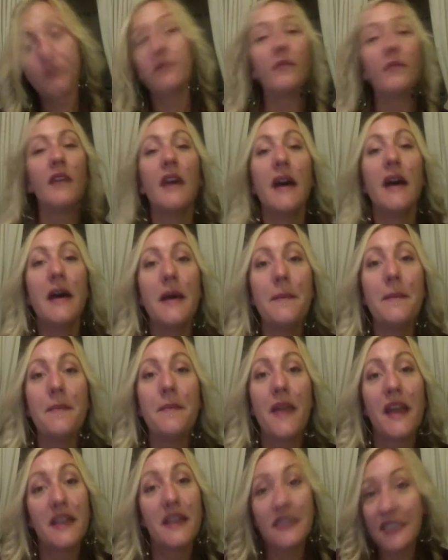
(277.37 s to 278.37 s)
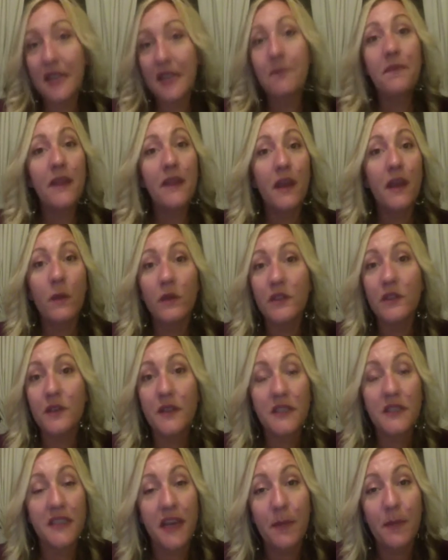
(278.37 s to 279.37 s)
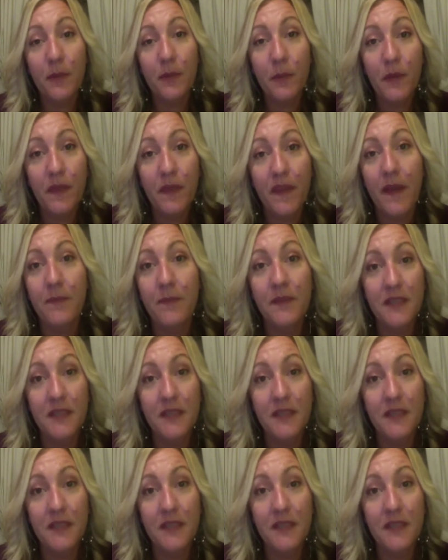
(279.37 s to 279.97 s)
And same thing, we'll do the sample with them,